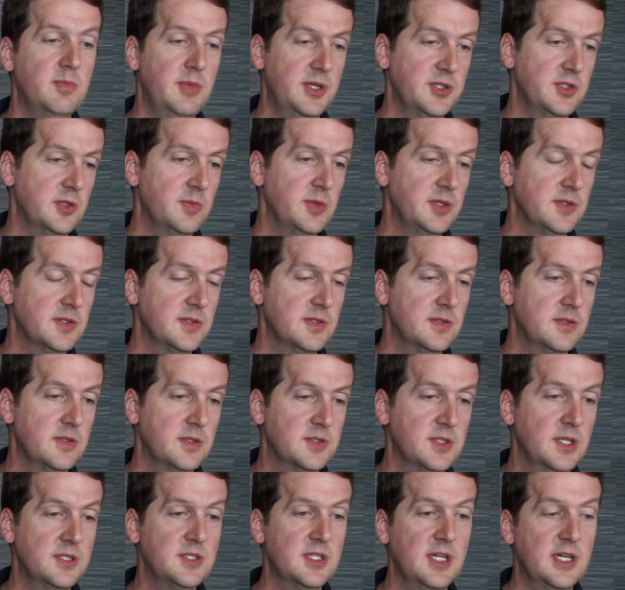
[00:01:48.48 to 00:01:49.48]
measurements
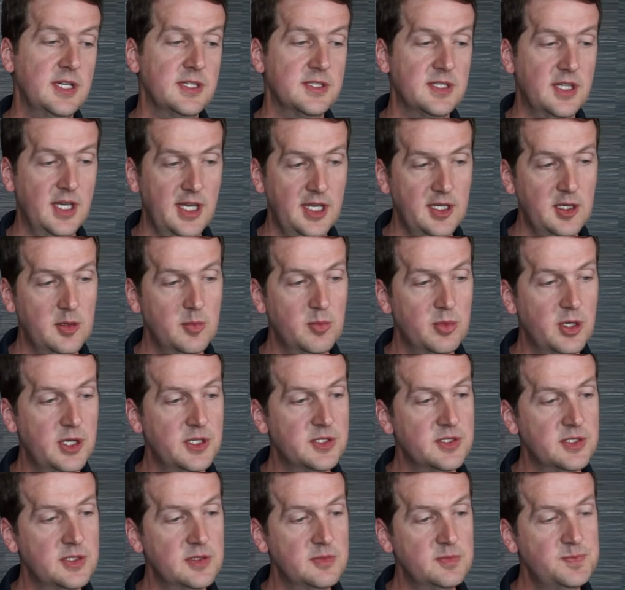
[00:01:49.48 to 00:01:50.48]
such as gain
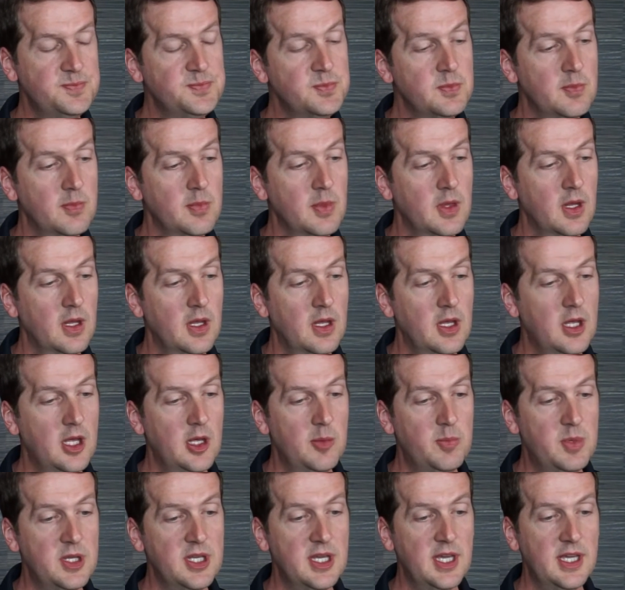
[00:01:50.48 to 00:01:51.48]
compression,
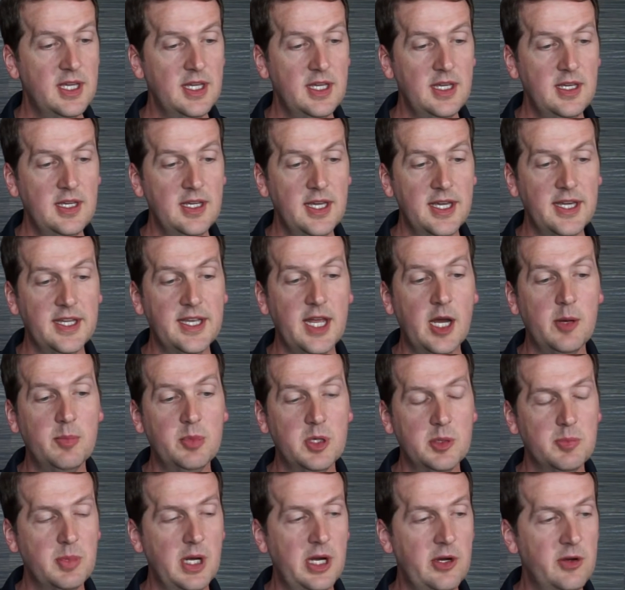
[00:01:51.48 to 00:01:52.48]
PAE, and
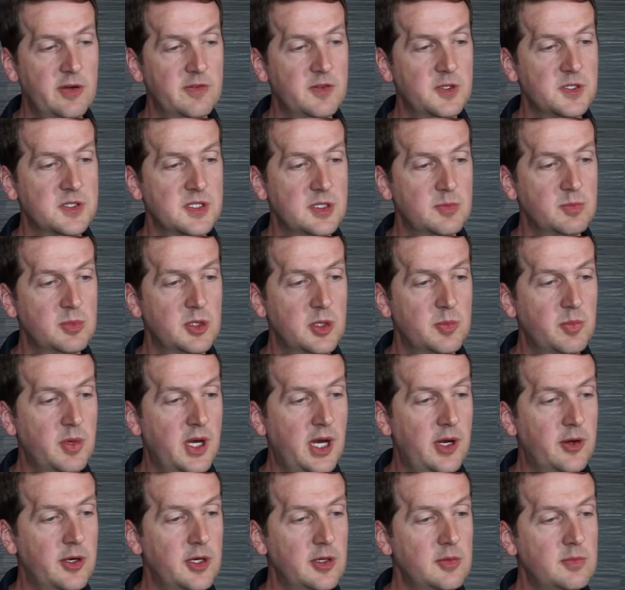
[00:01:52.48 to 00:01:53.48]
output power versus input
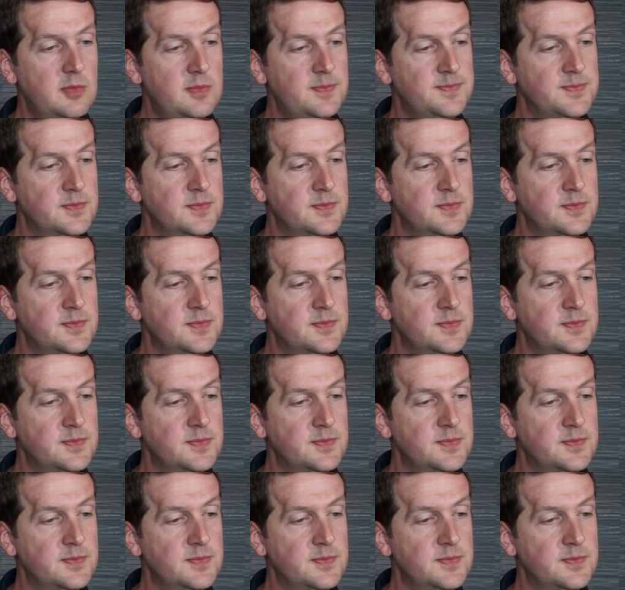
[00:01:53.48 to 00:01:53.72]
power.